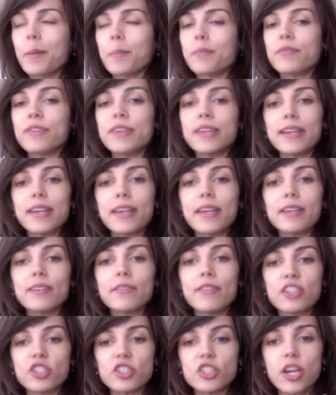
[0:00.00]
vegan,
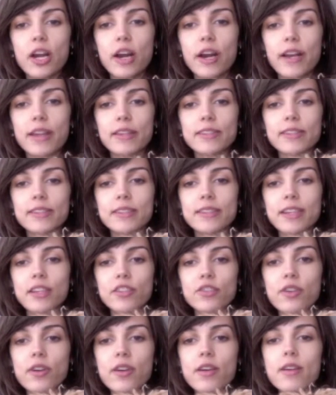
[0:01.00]
vegetarians,
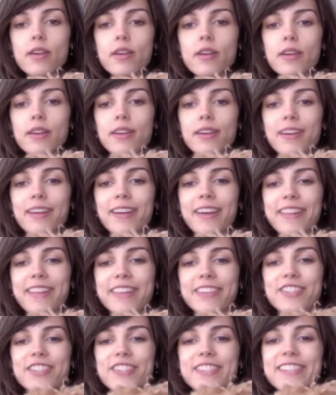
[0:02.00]
etc. I
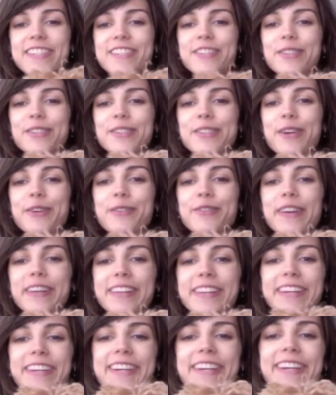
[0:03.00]
think she sees herself
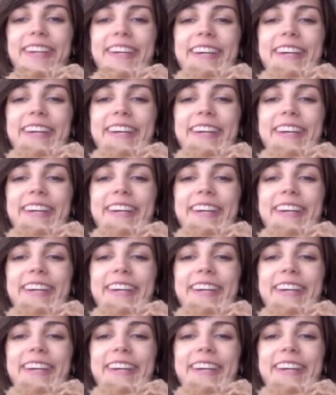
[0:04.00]
finally.